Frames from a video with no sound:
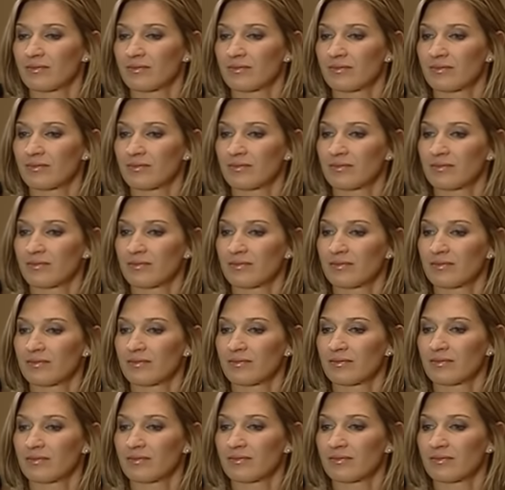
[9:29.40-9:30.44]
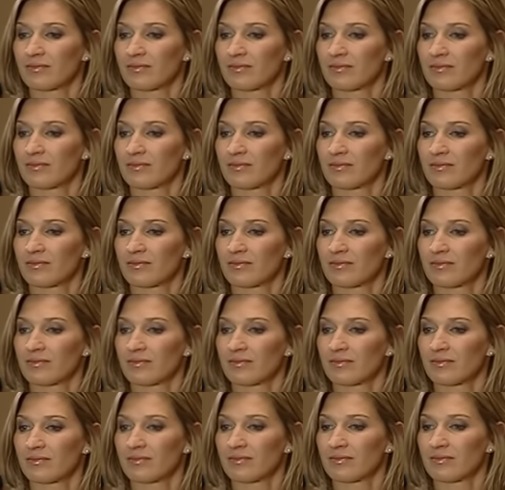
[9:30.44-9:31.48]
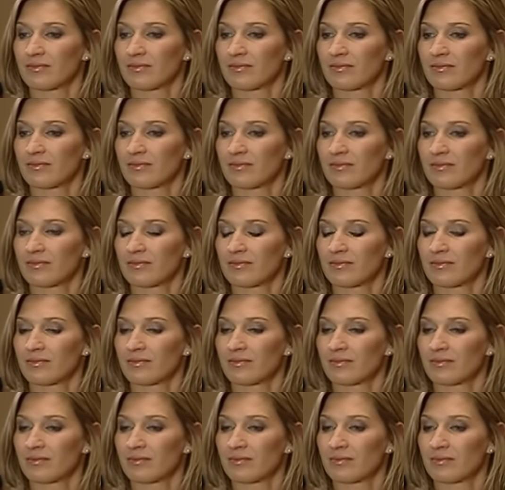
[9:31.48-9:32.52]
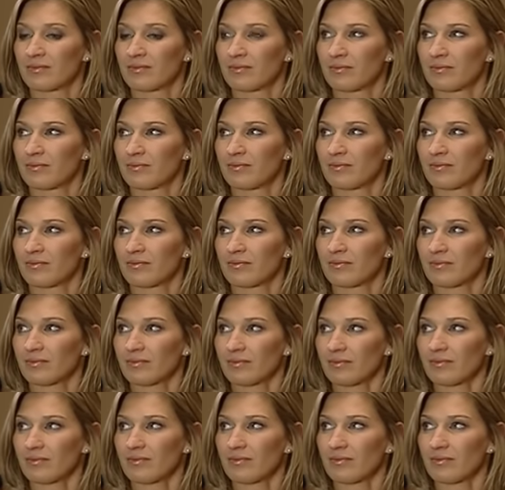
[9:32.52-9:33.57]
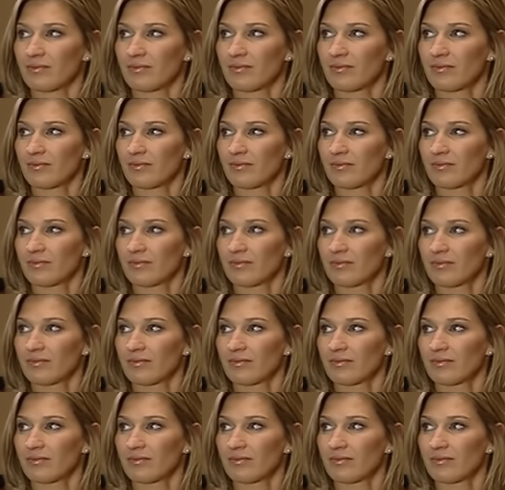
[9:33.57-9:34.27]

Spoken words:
(silent)